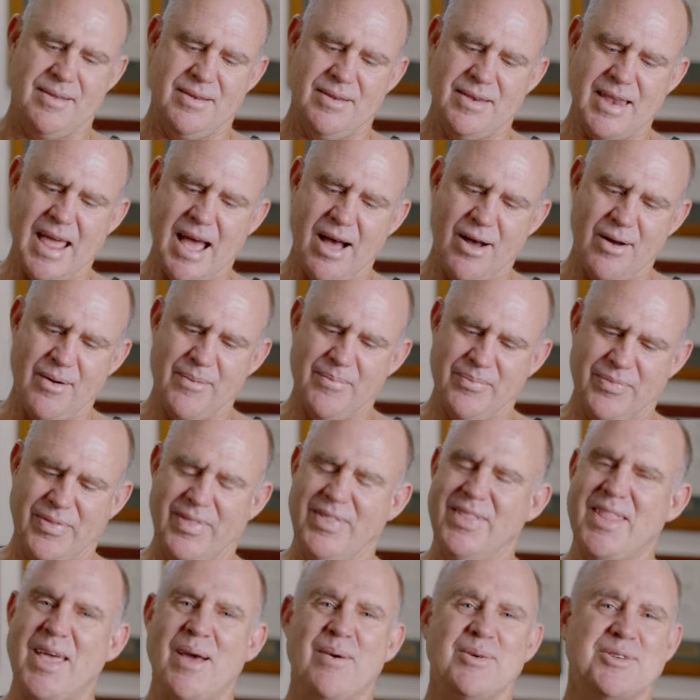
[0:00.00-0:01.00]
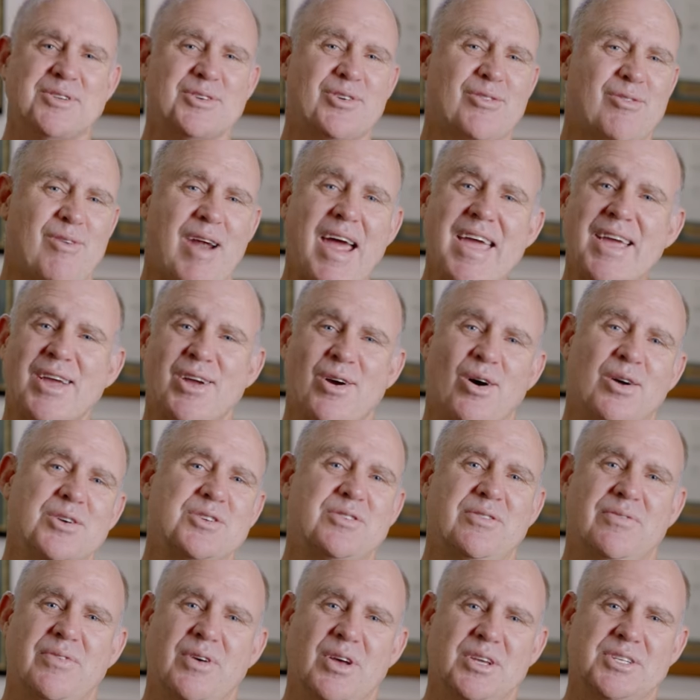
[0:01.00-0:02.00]
Now, there was great
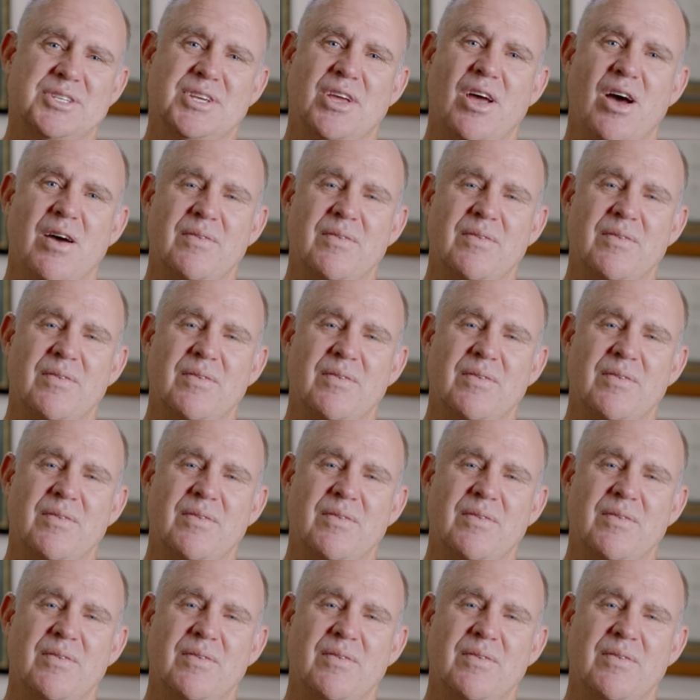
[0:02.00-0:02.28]
controversy